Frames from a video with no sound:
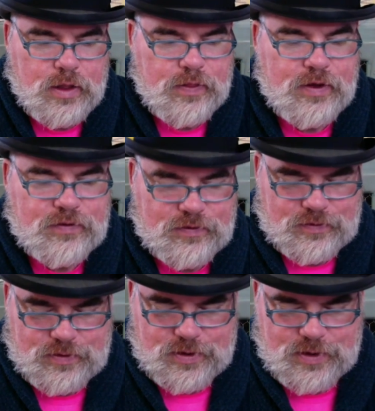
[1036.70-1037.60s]

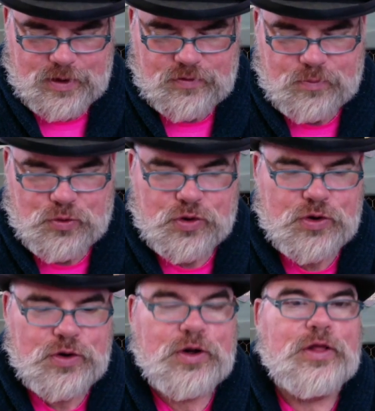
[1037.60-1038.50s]
this is a
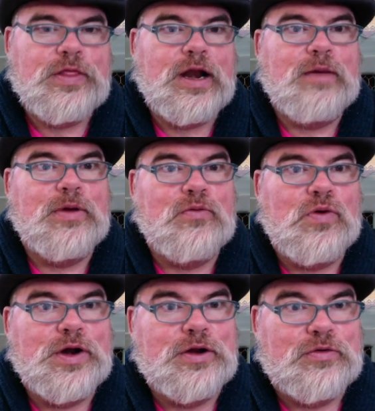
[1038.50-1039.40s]
book that I've been
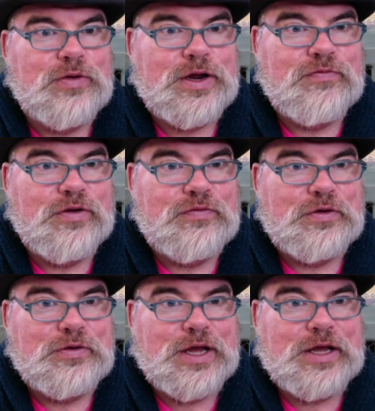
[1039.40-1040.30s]
wanting to read for a
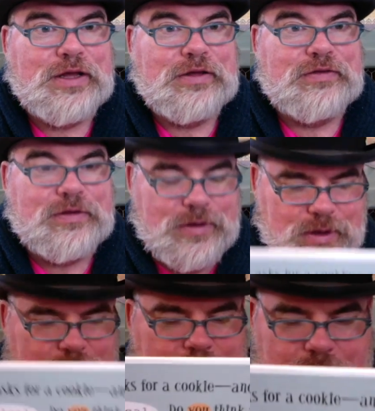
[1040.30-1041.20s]
few days,
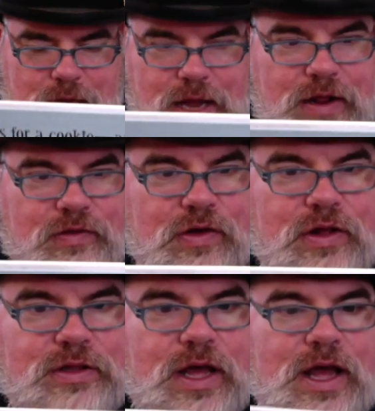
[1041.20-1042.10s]
and it's called